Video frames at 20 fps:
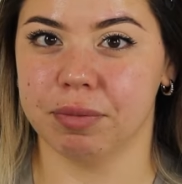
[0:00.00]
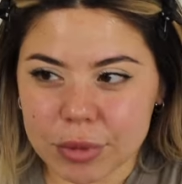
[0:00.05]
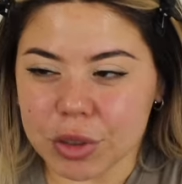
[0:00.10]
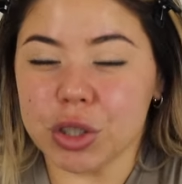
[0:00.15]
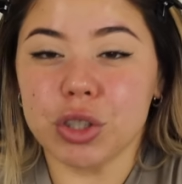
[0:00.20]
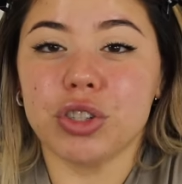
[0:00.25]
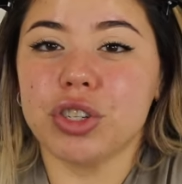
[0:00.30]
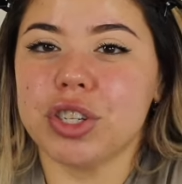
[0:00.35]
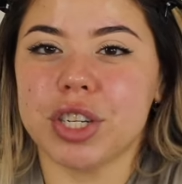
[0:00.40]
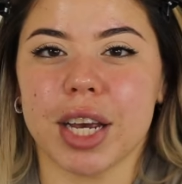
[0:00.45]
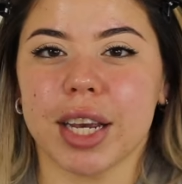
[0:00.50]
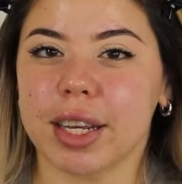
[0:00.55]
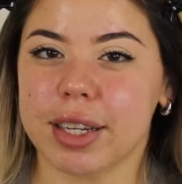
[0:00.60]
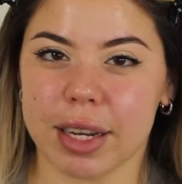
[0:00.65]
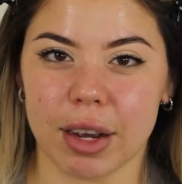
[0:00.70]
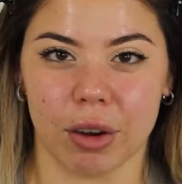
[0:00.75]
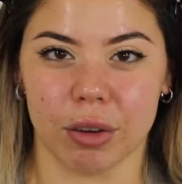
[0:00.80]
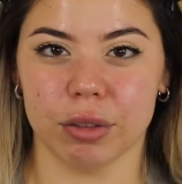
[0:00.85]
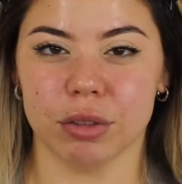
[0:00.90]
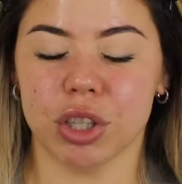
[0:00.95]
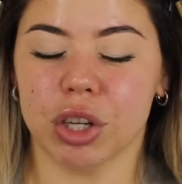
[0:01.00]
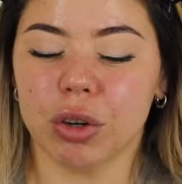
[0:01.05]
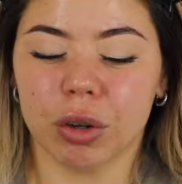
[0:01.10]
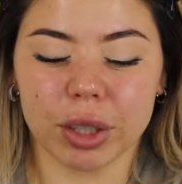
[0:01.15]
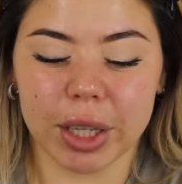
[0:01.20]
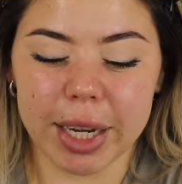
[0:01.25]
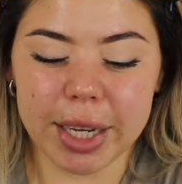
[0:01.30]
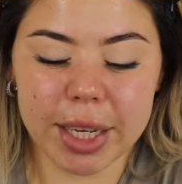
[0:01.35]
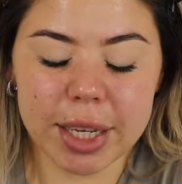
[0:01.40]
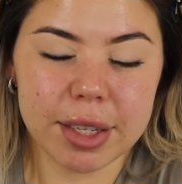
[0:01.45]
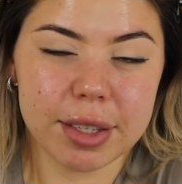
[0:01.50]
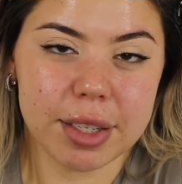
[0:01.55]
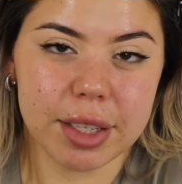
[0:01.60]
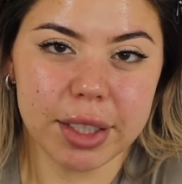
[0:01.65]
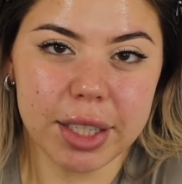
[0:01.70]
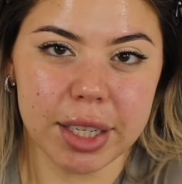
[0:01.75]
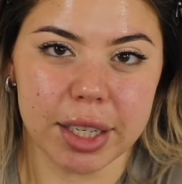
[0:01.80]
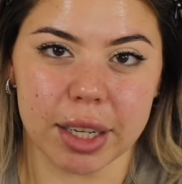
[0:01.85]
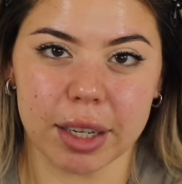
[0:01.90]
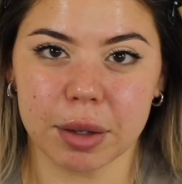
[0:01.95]
You just take it down. You don't like it,
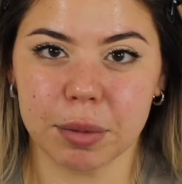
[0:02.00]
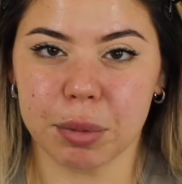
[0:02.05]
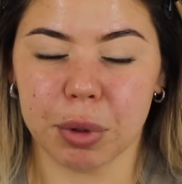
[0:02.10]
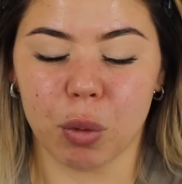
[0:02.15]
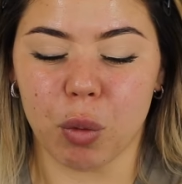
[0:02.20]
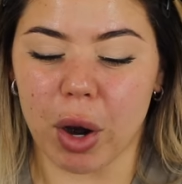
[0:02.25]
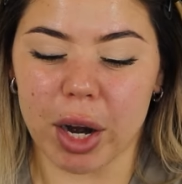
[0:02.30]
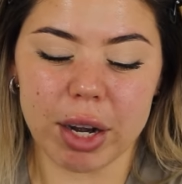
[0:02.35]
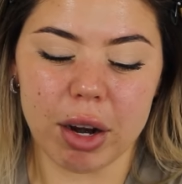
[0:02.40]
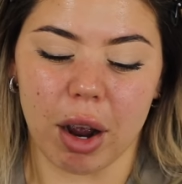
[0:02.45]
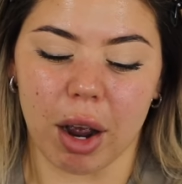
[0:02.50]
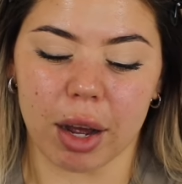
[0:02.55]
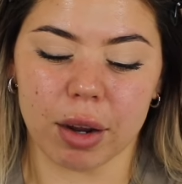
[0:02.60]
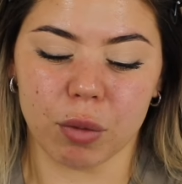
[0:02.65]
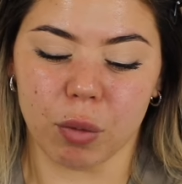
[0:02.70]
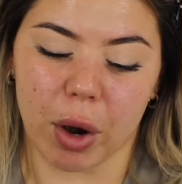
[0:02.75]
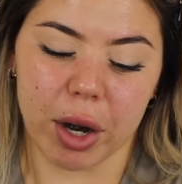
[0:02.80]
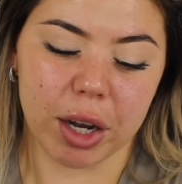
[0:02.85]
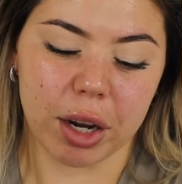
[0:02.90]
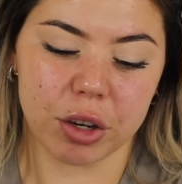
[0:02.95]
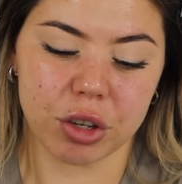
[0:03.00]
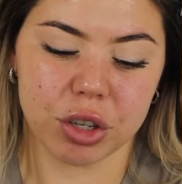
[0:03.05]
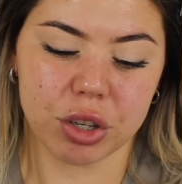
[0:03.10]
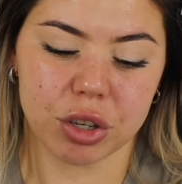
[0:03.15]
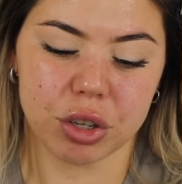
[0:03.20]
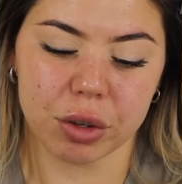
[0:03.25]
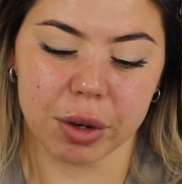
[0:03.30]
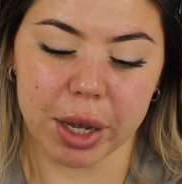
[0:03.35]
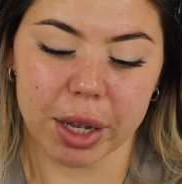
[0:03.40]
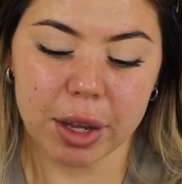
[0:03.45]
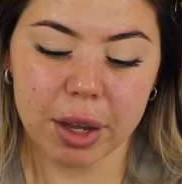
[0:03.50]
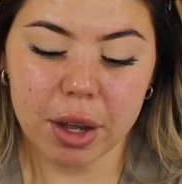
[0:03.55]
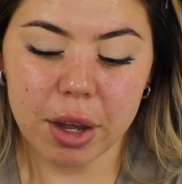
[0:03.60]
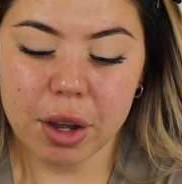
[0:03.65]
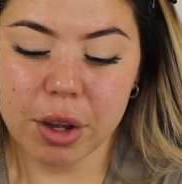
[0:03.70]
delete it. But why not? Why not just do it?